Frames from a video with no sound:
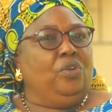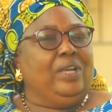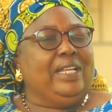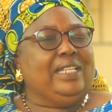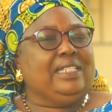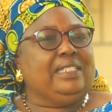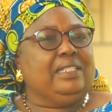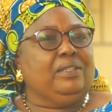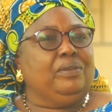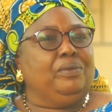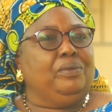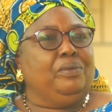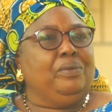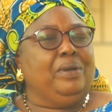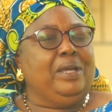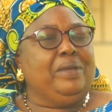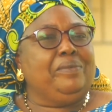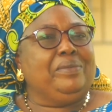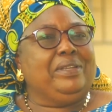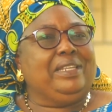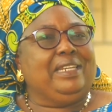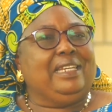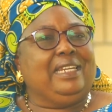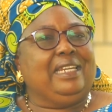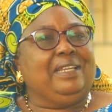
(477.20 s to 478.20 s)
until when
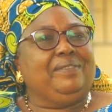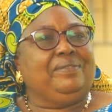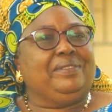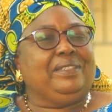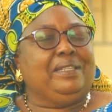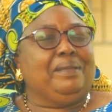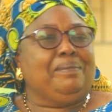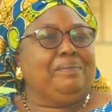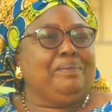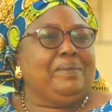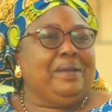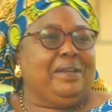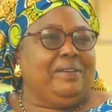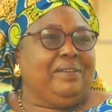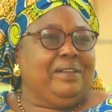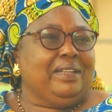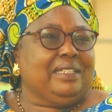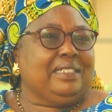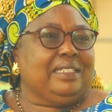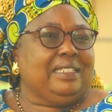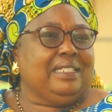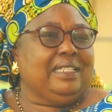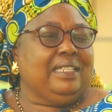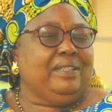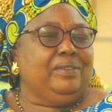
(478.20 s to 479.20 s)
we left the
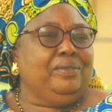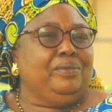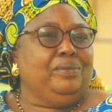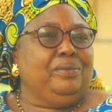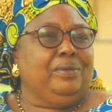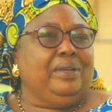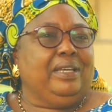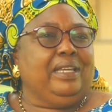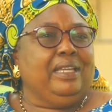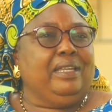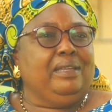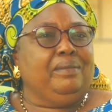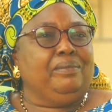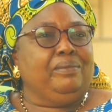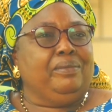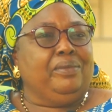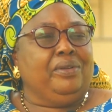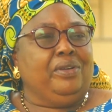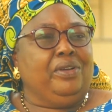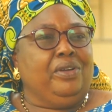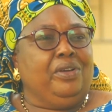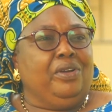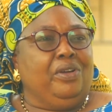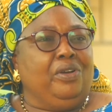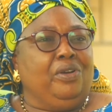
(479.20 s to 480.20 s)
barracks, he came
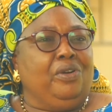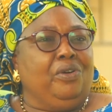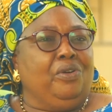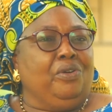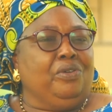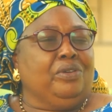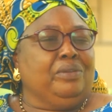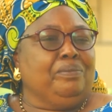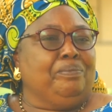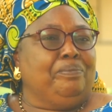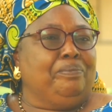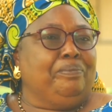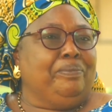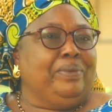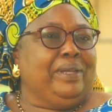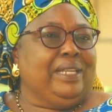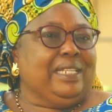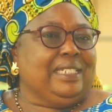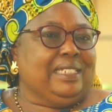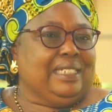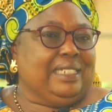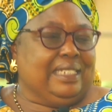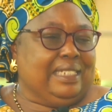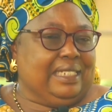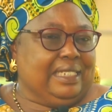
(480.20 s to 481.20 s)
on
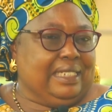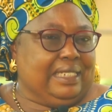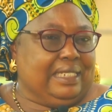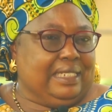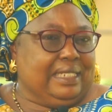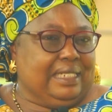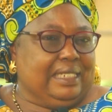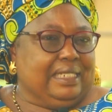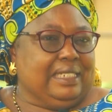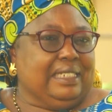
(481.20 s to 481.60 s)
pension.